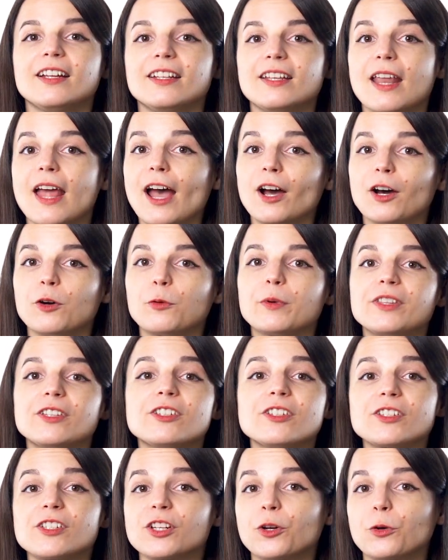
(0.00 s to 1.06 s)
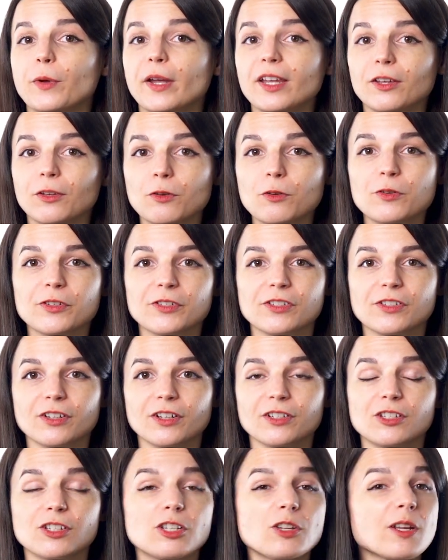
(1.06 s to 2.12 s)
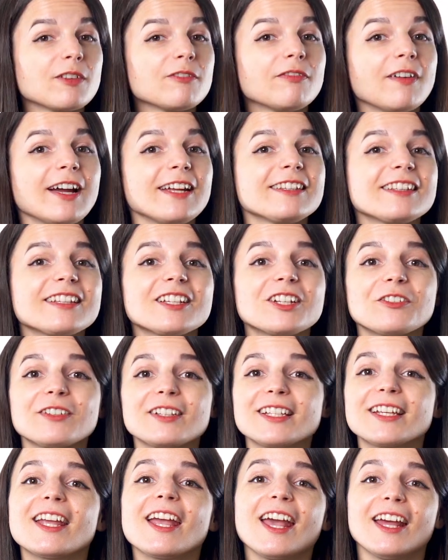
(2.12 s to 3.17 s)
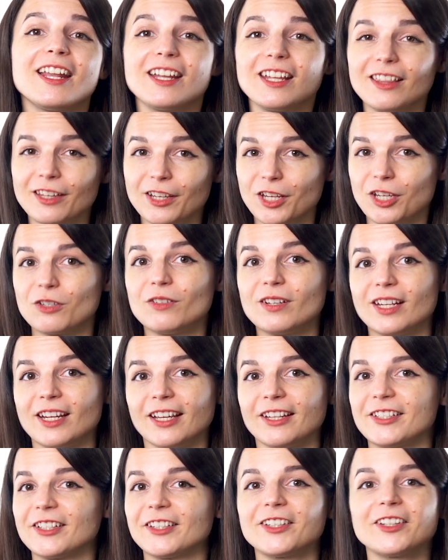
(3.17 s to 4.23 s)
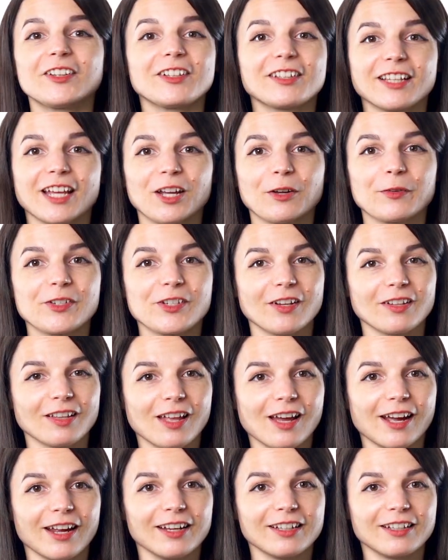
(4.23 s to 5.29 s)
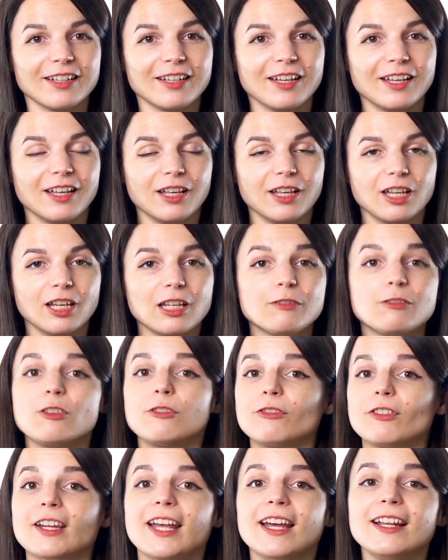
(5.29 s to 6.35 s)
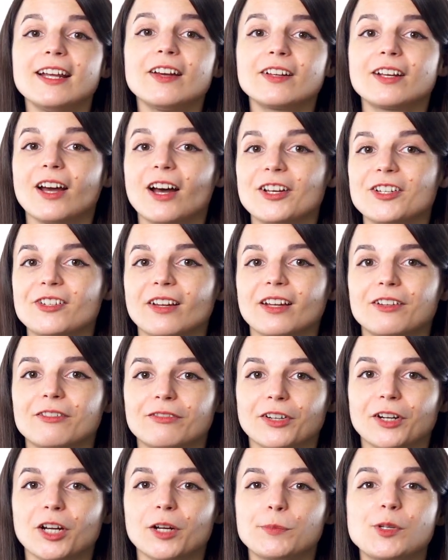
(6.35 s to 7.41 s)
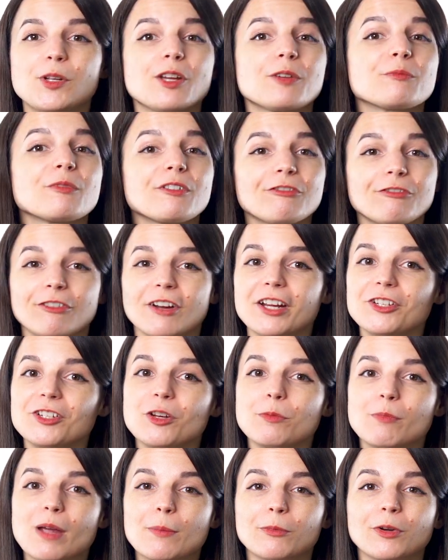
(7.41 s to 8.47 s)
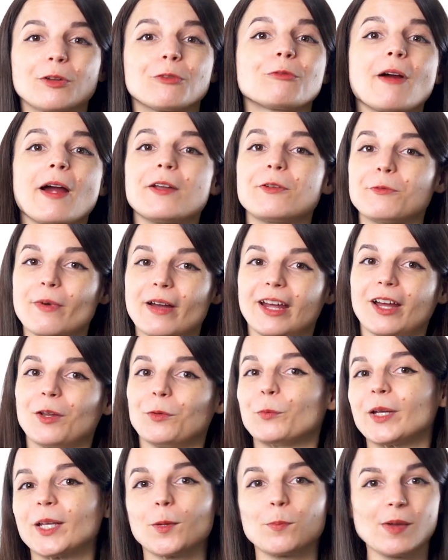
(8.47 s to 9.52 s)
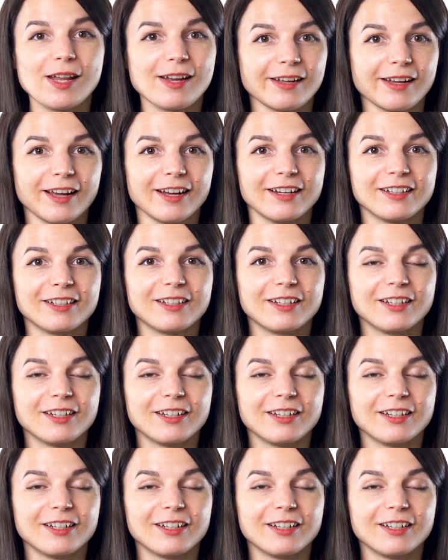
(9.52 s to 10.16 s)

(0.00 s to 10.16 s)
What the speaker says: Now, with just a quick Google search, you can find literally anything you need to learn a language online. If you forget how to conjugate a verb, you can refresh your memory right away on Wikipedia.